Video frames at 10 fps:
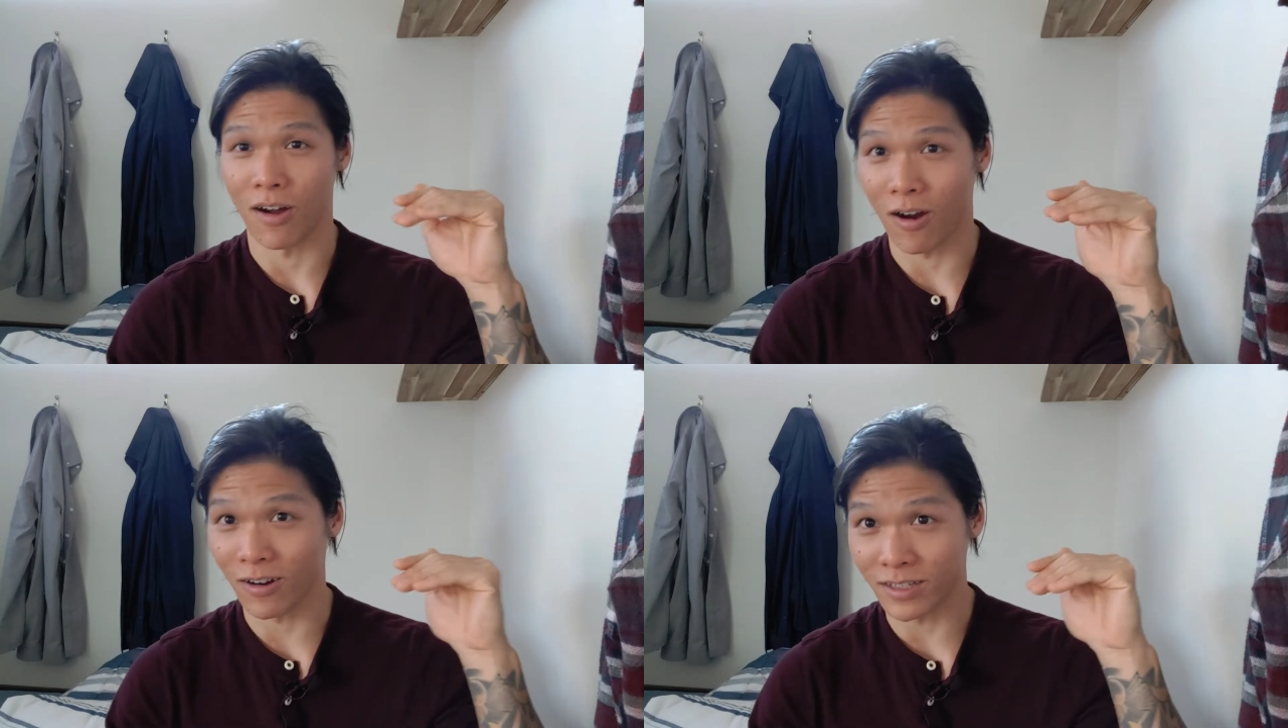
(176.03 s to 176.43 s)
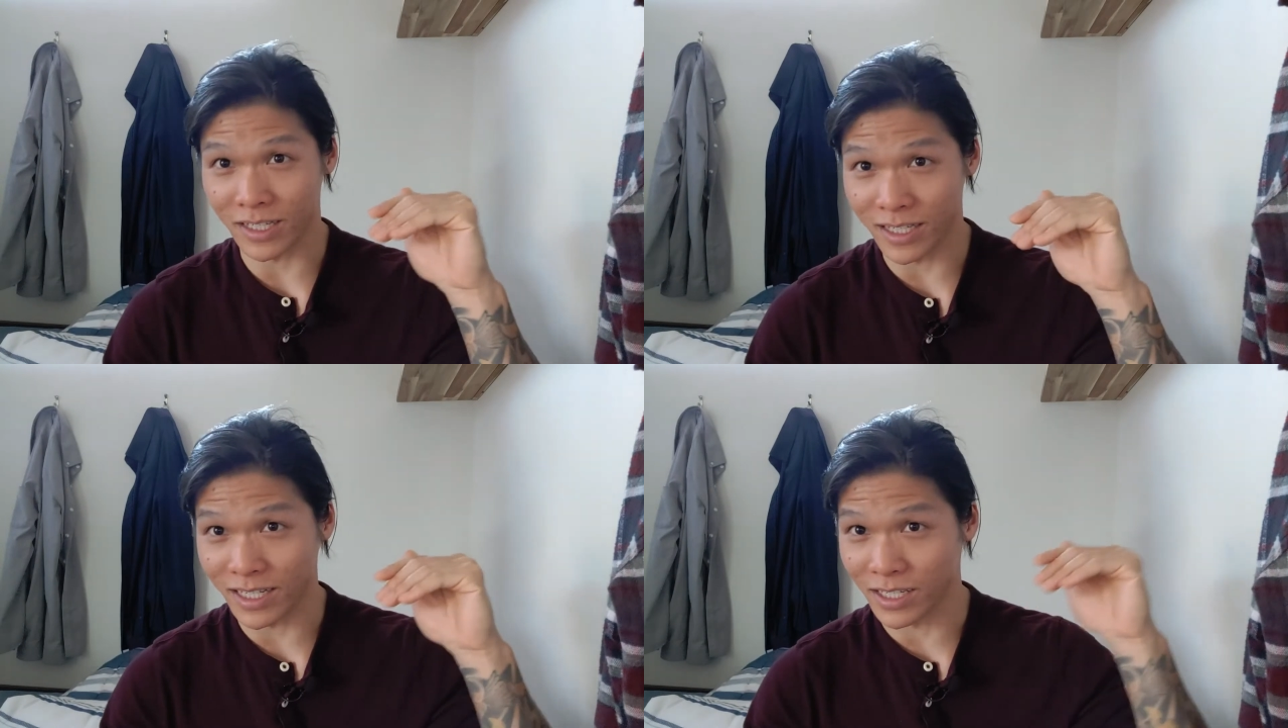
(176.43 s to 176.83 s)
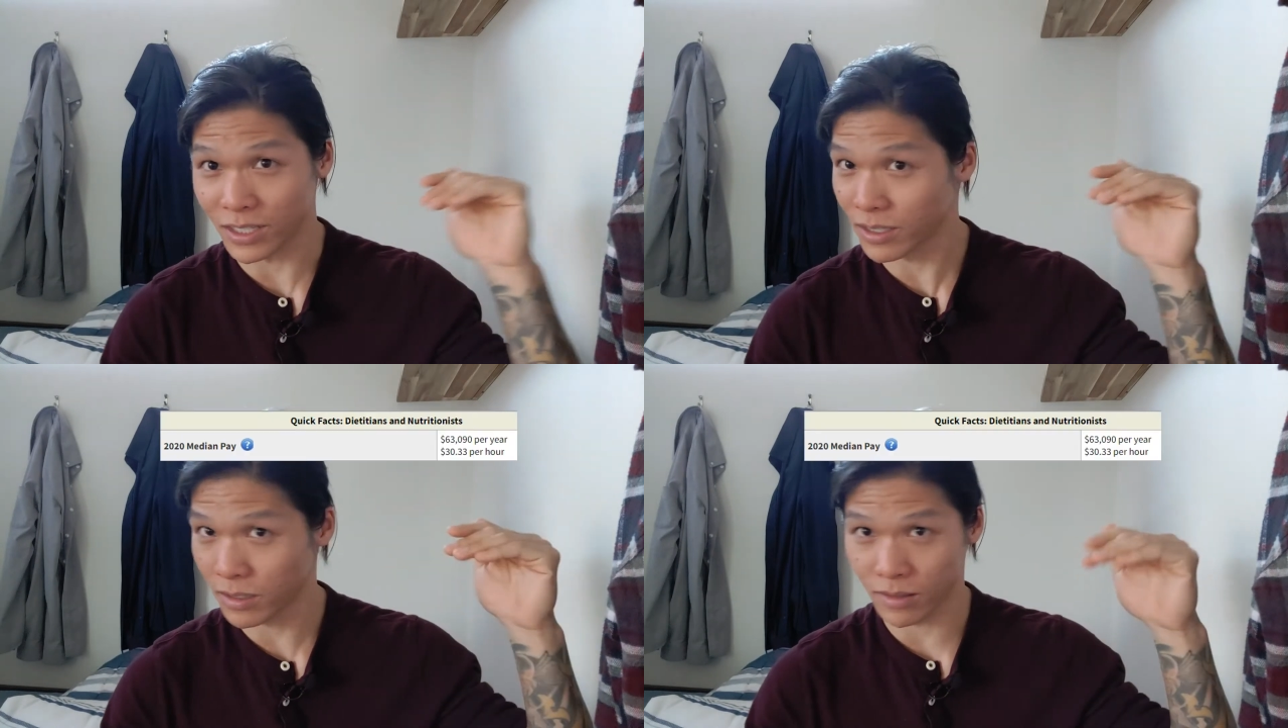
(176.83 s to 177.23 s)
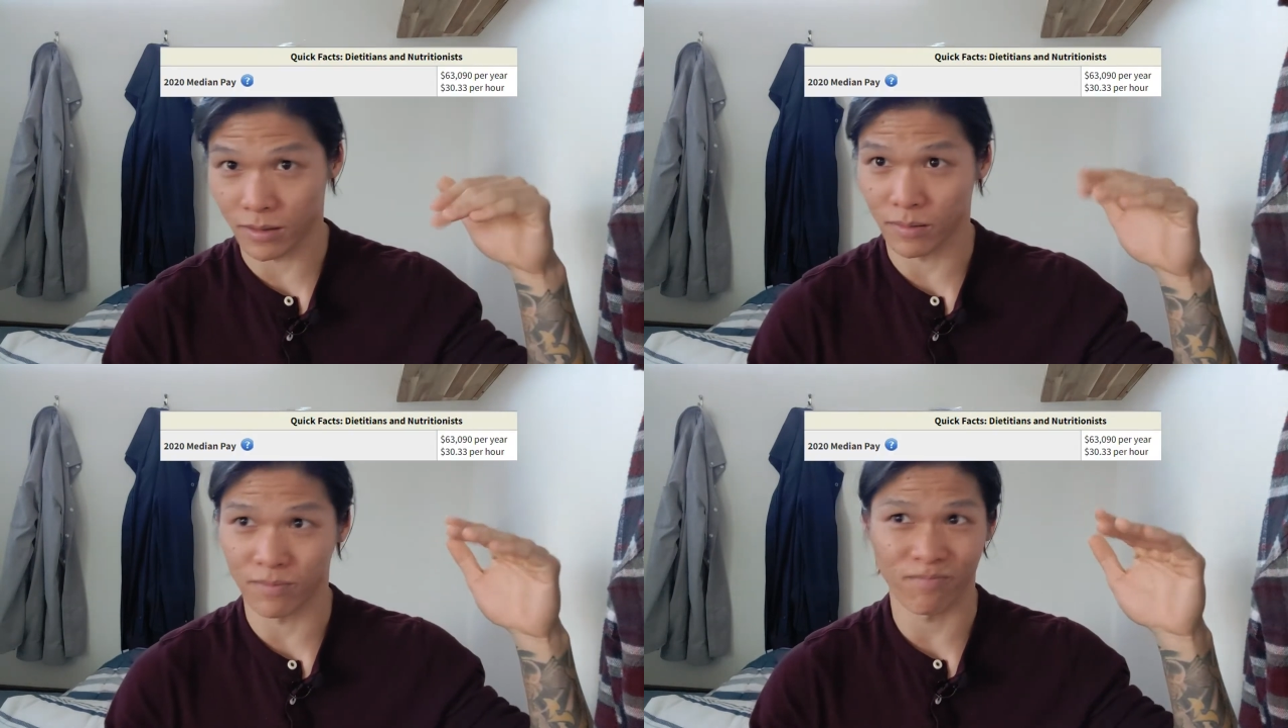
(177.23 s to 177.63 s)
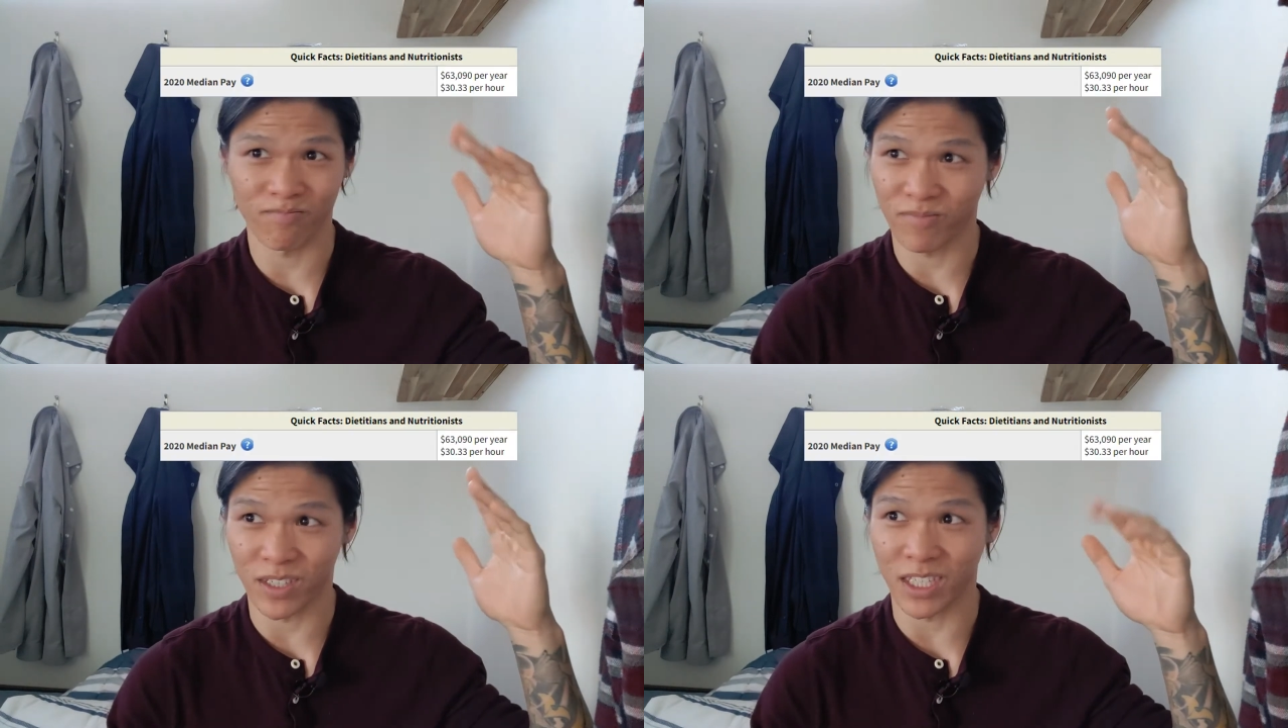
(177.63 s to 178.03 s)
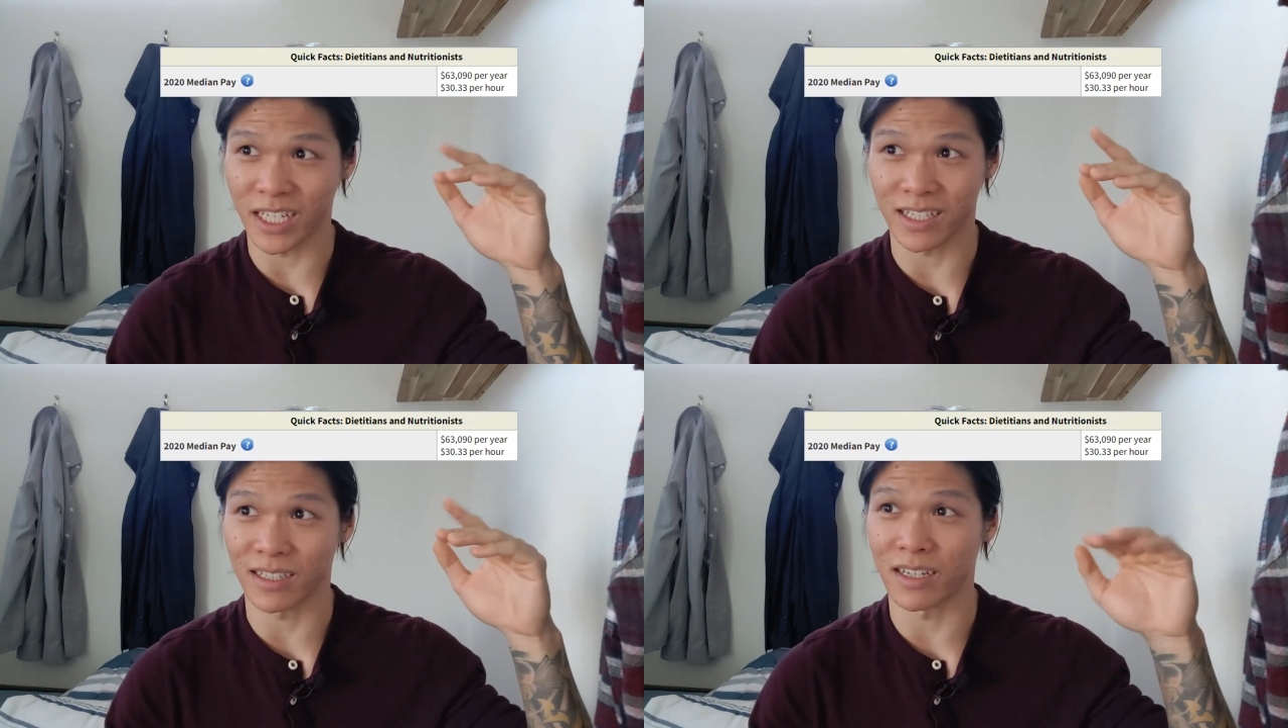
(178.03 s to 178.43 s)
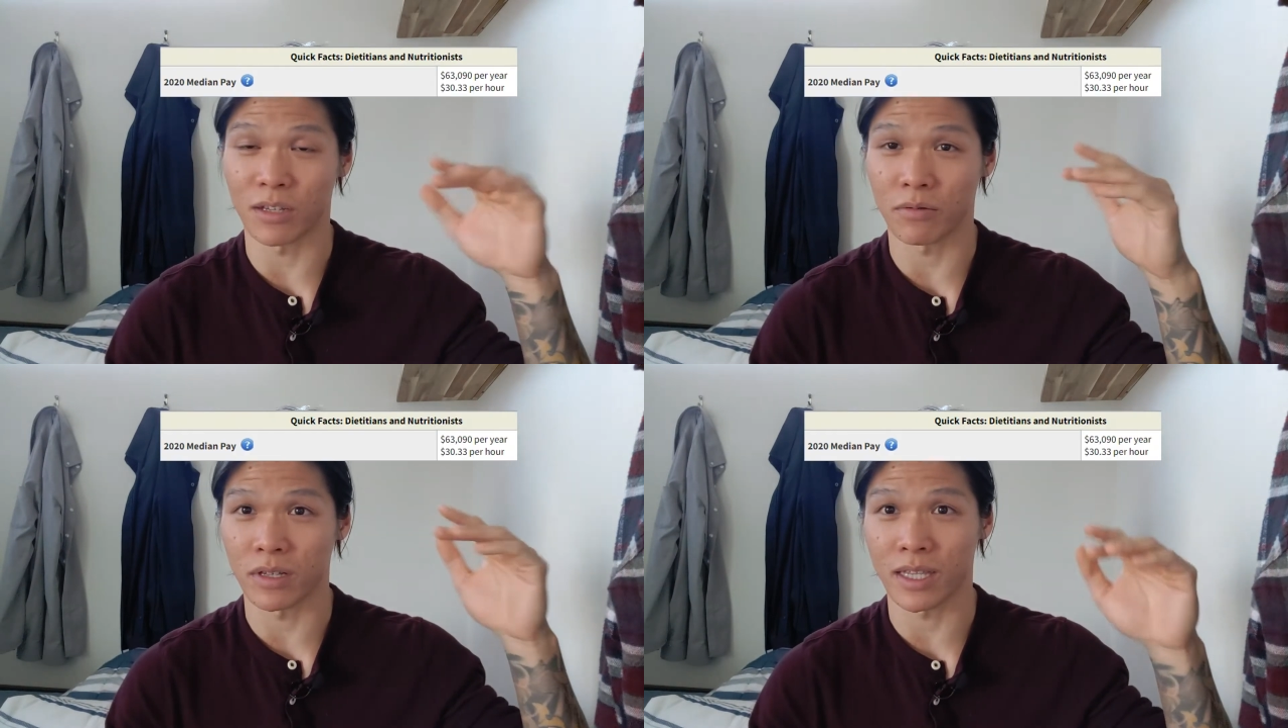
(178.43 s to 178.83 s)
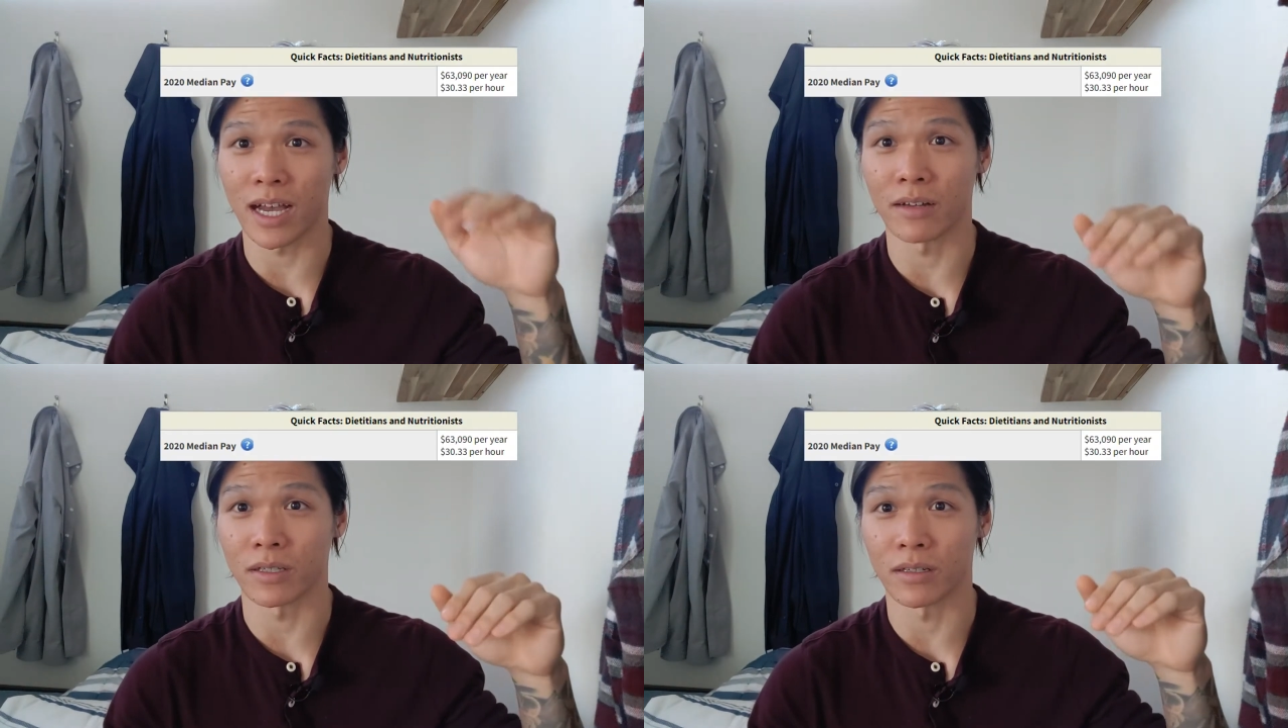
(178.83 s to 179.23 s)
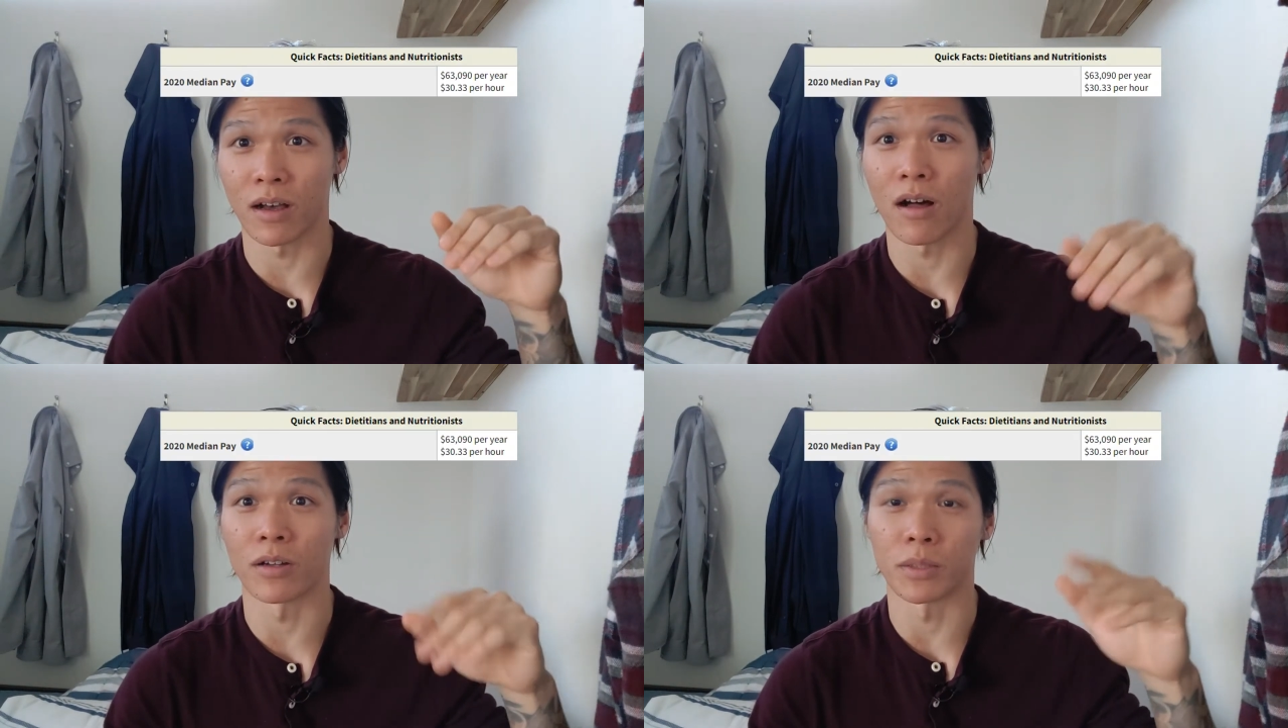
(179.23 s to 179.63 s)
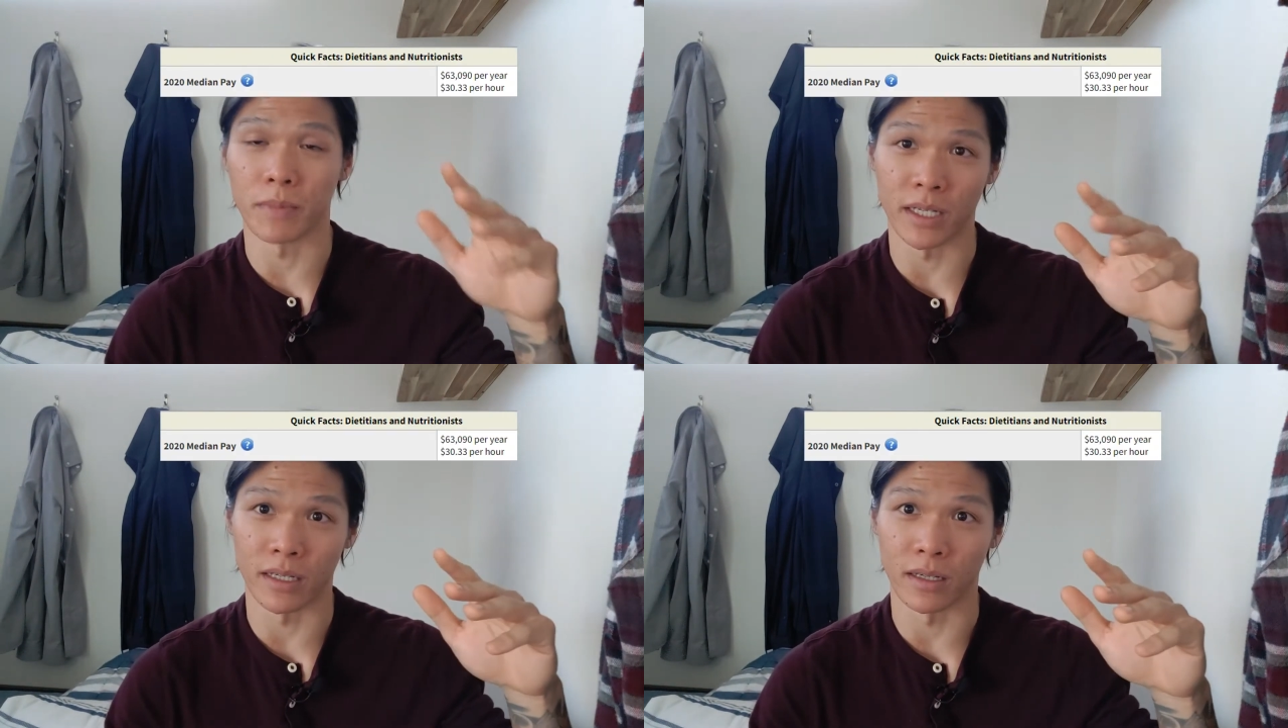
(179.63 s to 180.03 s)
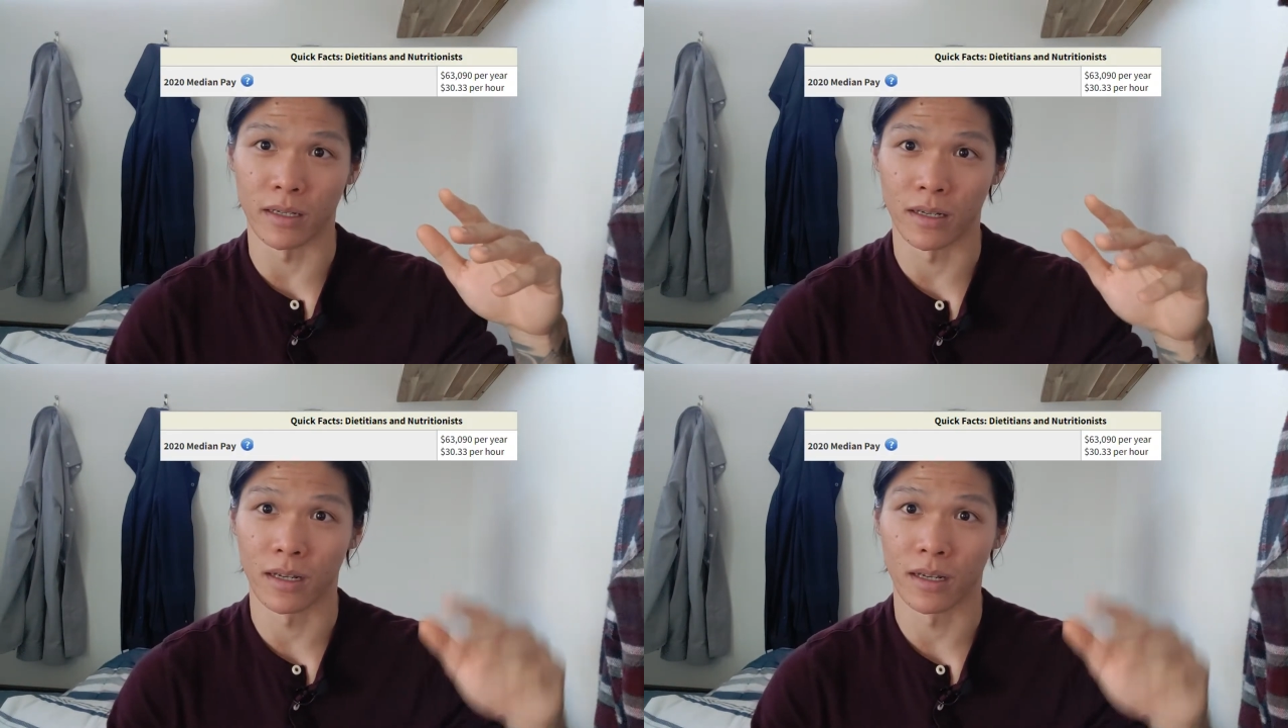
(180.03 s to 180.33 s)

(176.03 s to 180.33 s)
R D is sixty-three thousand dollars median.